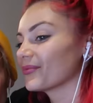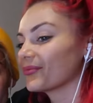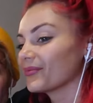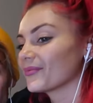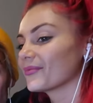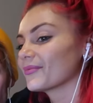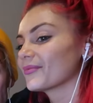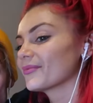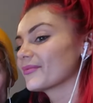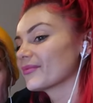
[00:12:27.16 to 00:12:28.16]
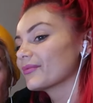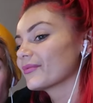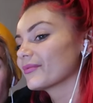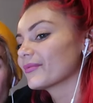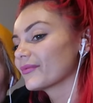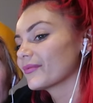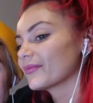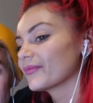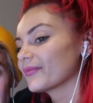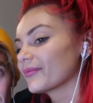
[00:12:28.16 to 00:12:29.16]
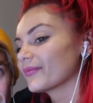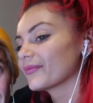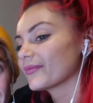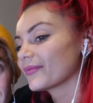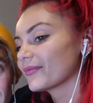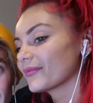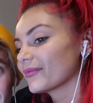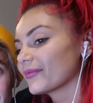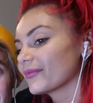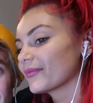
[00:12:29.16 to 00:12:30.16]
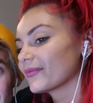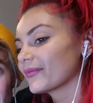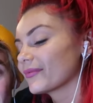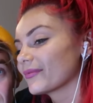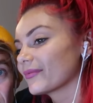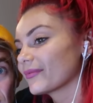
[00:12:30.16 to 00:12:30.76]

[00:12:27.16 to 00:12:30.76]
[no speech]